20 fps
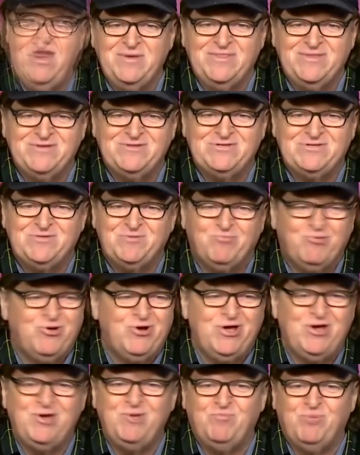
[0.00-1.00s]
I mean, this is a
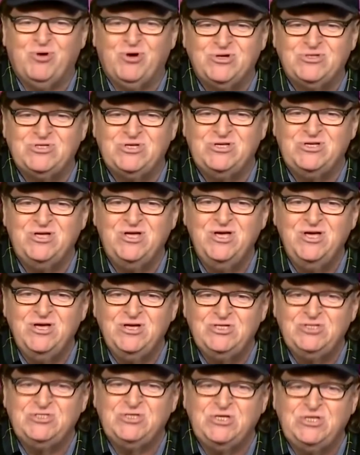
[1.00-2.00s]
pretty good person.
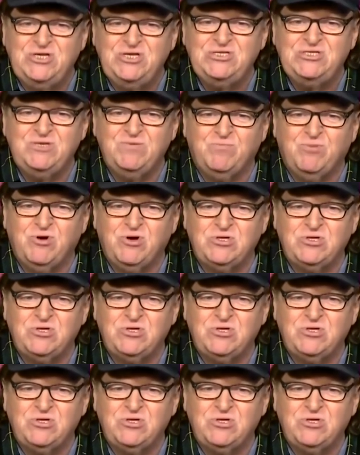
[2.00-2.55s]
She's a decent